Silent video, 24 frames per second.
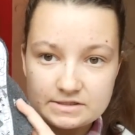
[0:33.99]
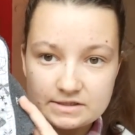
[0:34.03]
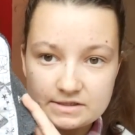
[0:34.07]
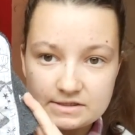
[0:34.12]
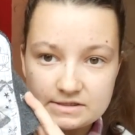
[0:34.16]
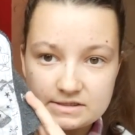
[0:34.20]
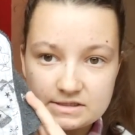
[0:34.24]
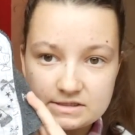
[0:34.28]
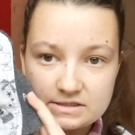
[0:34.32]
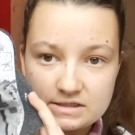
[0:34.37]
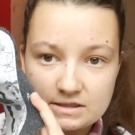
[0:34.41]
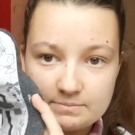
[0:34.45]
So
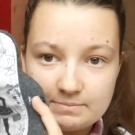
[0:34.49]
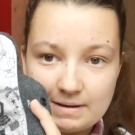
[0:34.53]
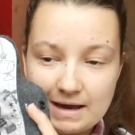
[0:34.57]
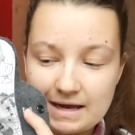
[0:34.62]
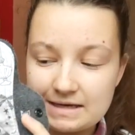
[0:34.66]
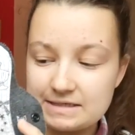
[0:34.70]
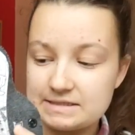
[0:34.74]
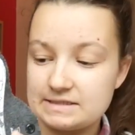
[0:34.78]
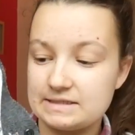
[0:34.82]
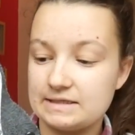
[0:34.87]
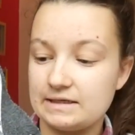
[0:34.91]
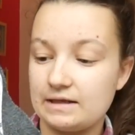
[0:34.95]
this is the
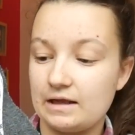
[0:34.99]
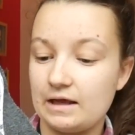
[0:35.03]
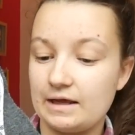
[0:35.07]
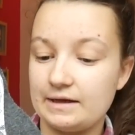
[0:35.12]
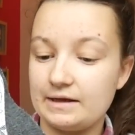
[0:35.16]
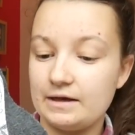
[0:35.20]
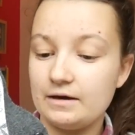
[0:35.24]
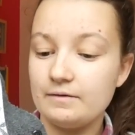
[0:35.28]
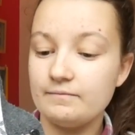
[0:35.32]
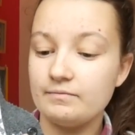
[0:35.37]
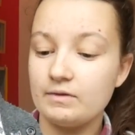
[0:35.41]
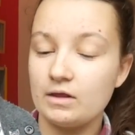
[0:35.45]
panty
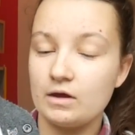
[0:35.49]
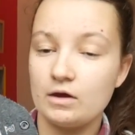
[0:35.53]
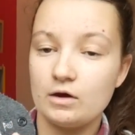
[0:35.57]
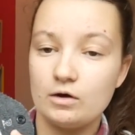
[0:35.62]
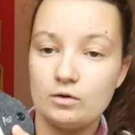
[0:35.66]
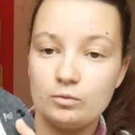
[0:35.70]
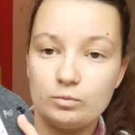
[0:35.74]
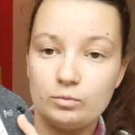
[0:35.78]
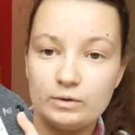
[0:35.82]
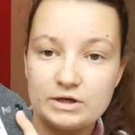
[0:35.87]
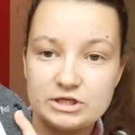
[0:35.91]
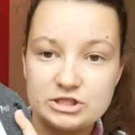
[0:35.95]
liner,
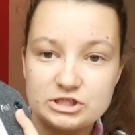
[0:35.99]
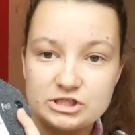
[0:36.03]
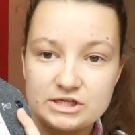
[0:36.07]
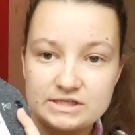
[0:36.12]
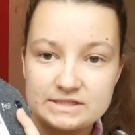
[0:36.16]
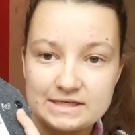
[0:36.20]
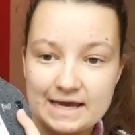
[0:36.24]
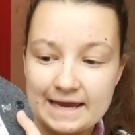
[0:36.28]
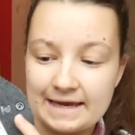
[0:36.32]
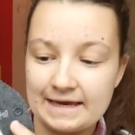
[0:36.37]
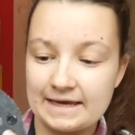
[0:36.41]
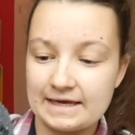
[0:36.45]
which
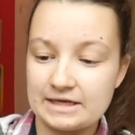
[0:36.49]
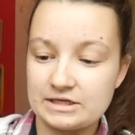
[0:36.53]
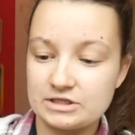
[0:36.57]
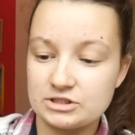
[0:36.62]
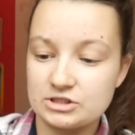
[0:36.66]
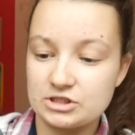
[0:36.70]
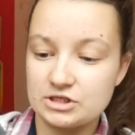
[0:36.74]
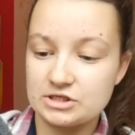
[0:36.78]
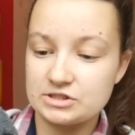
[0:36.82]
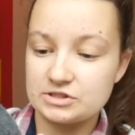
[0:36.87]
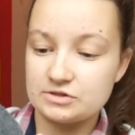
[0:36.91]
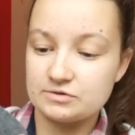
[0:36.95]
is eight
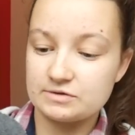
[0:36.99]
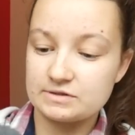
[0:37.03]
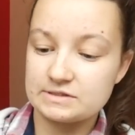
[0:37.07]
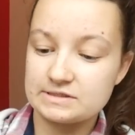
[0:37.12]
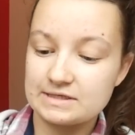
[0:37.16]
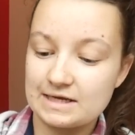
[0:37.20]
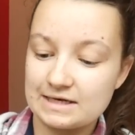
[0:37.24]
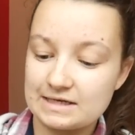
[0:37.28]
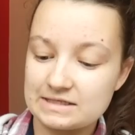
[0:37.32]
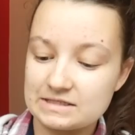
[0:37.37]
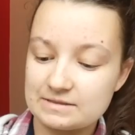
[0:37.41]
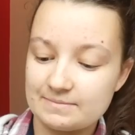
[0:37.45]
inches. You can
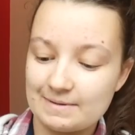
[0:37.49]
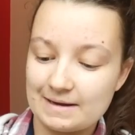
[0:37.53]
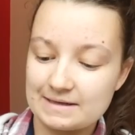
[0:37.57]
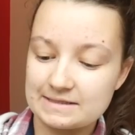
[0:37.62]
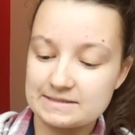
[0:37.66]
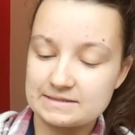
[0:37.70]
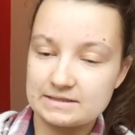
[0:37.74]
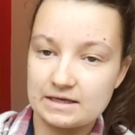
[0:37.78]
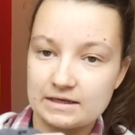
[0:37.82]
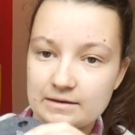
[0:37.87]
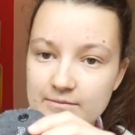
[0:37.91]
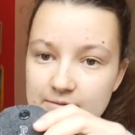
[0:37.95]
tell it's the
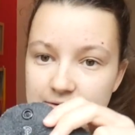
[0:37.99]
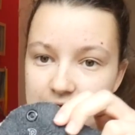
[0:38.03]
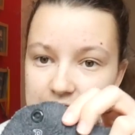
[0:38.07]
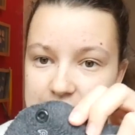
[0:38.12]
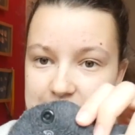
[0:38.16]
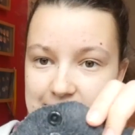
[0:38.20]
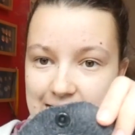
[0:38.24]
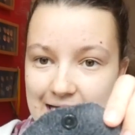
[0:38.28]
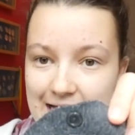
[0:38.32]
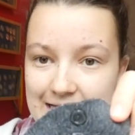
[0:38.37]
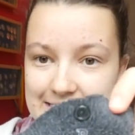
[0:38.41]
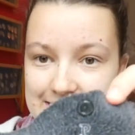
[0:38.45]
panty liner
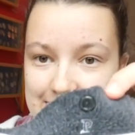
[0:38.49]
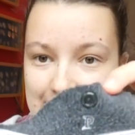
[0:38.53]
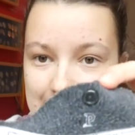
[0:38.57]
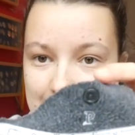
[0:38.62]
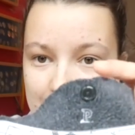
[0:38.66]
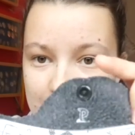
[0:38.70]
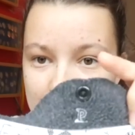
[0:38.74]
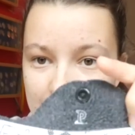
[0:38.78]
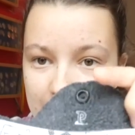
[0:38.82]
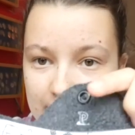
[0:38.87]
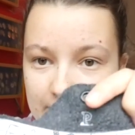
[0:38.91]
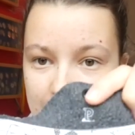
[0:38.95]
because it has a
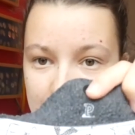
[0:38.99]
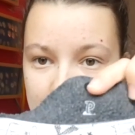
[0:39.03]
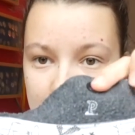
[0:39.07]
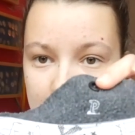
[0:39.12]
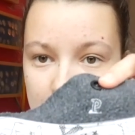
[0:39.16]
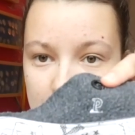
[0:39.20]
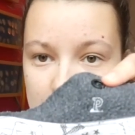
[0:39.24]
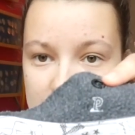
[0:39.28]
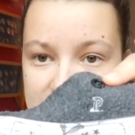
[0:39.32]
P